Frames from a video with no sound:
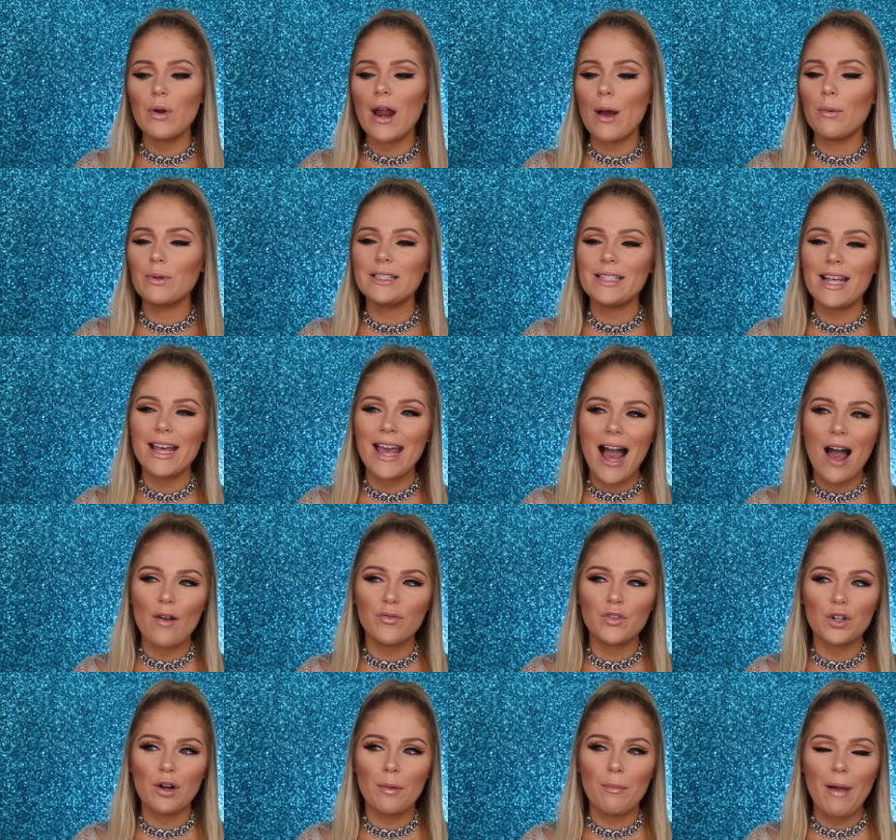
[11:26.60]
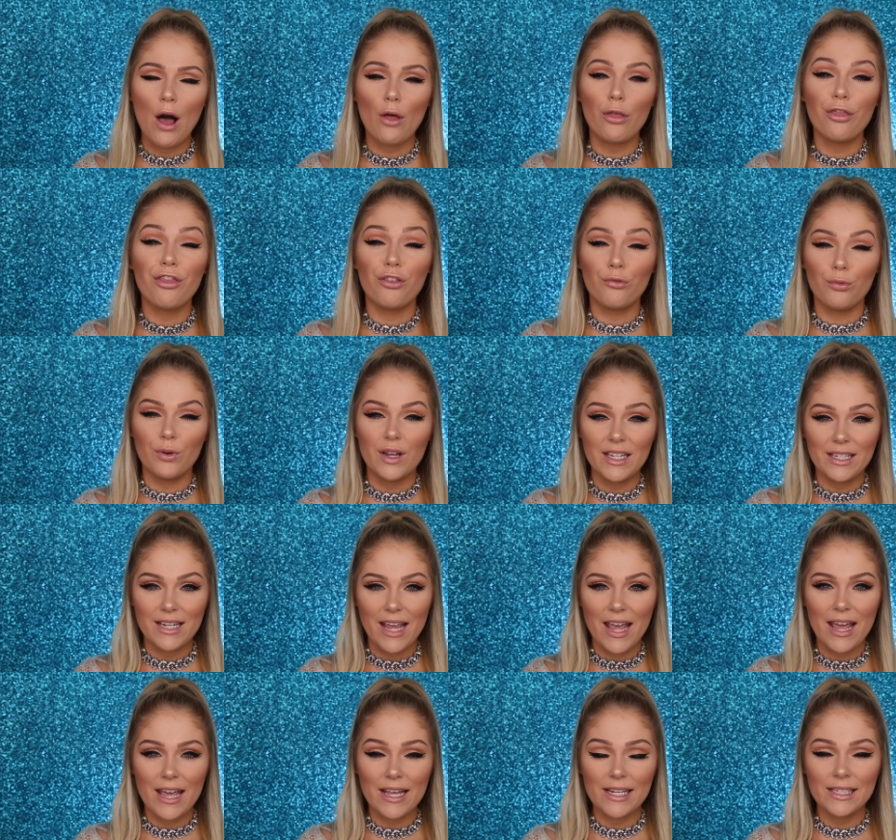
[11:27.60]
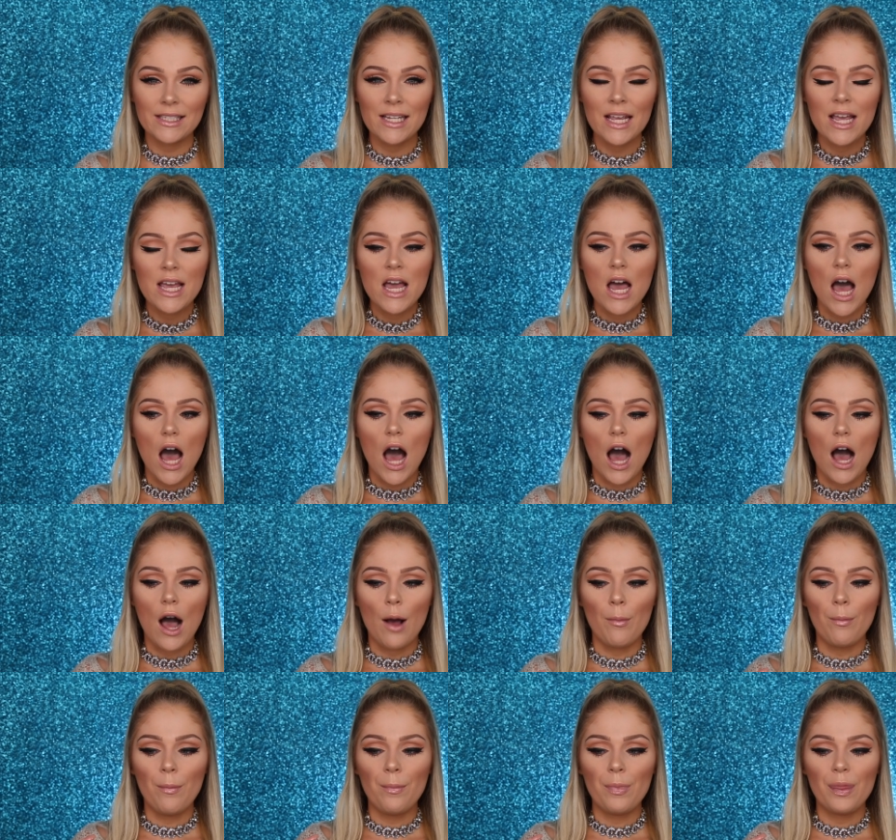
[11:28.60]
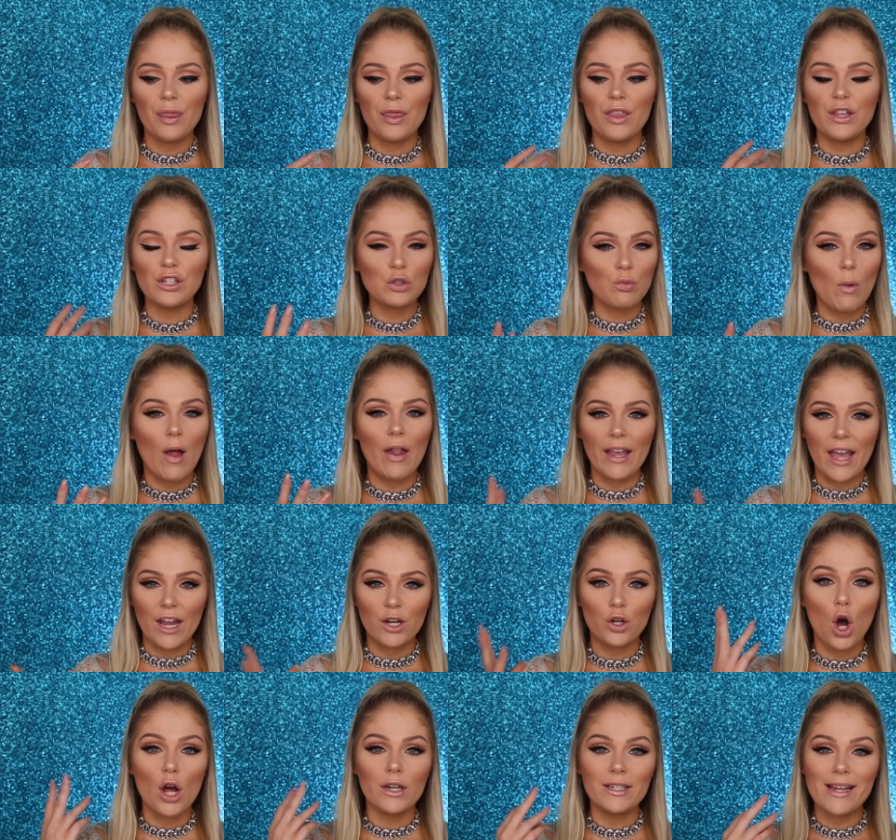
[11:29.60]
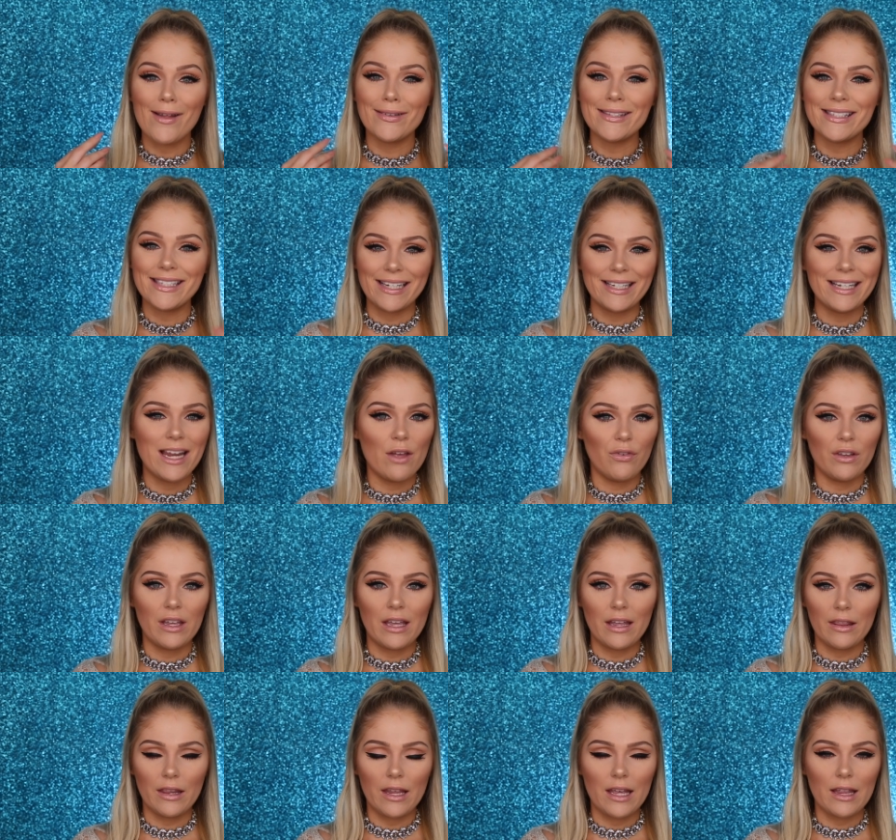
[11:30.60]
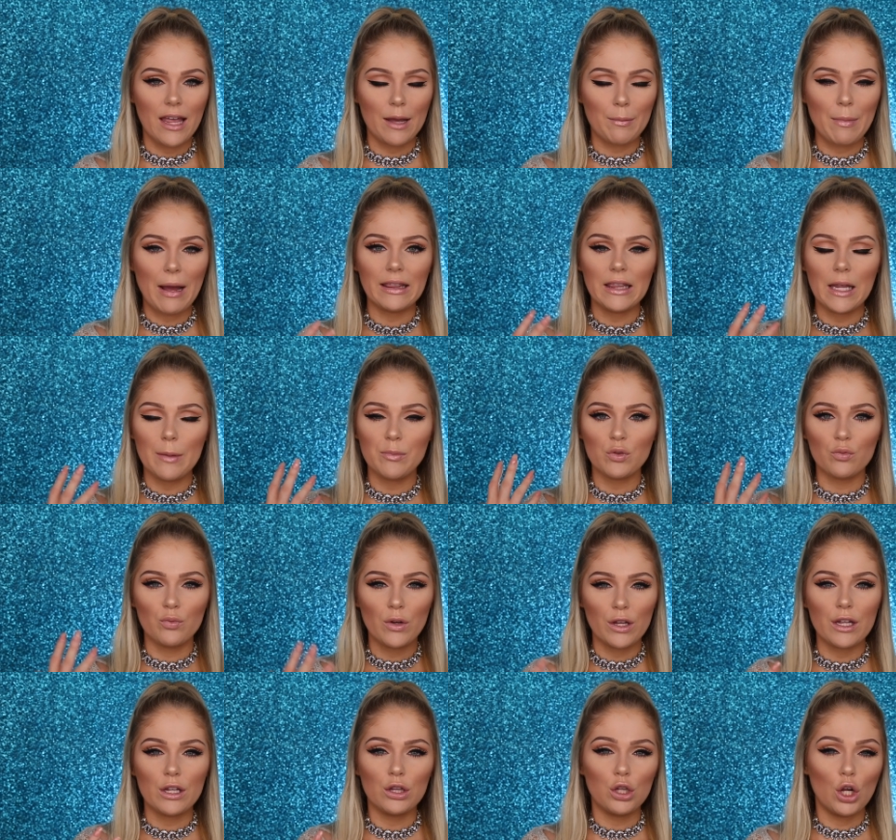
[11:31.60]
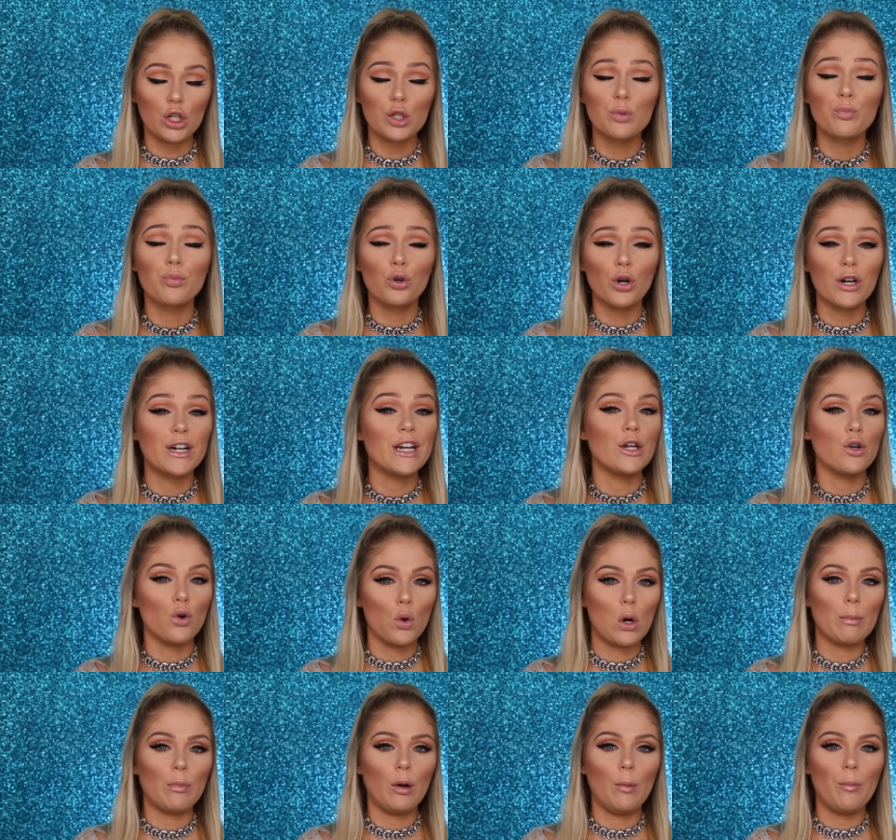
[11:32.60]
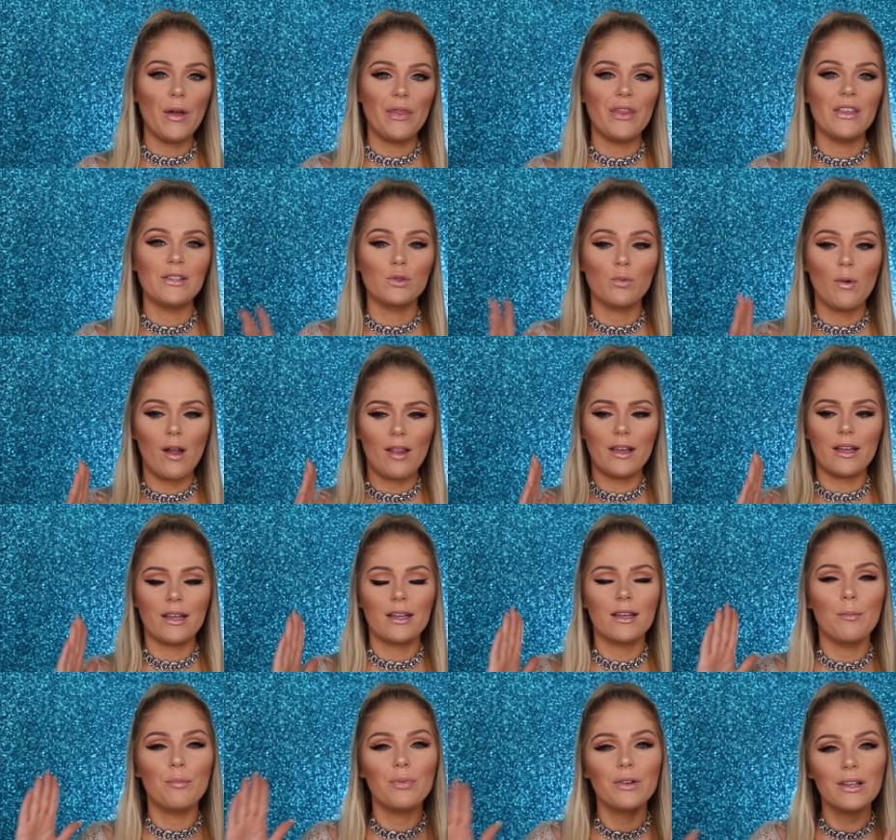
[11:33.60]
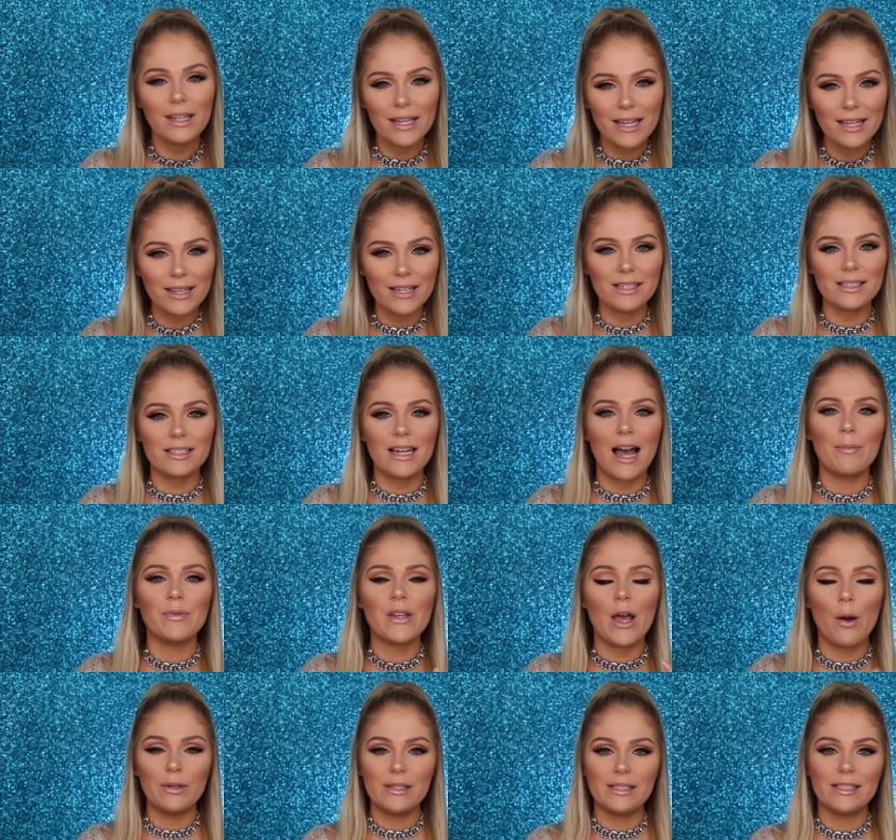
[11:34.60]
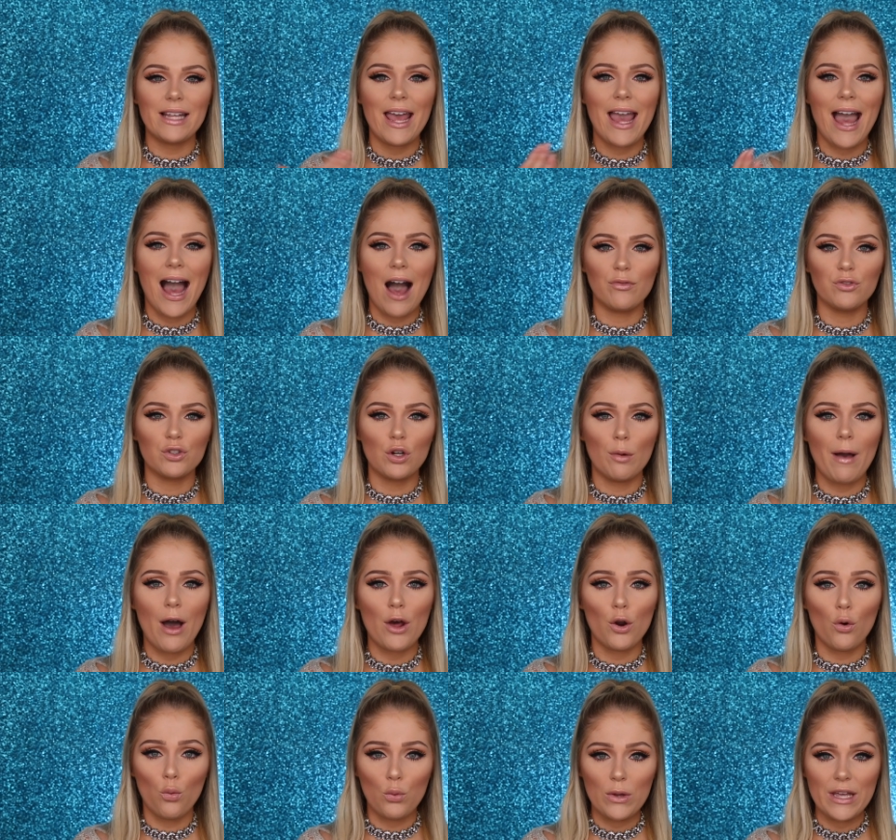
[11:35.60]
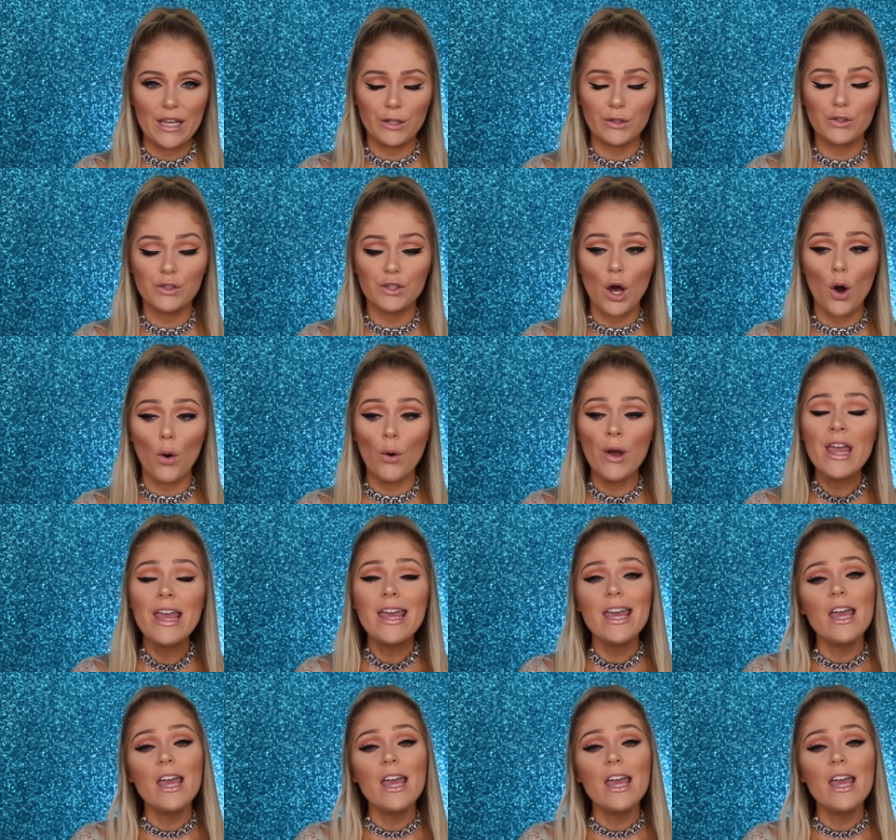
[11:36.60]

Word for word: But I would say after about three days, um, the swelling had gone down significantly. Like my lips really looked pretty normal, but the swelling completely stopped, I would say, after about a week. So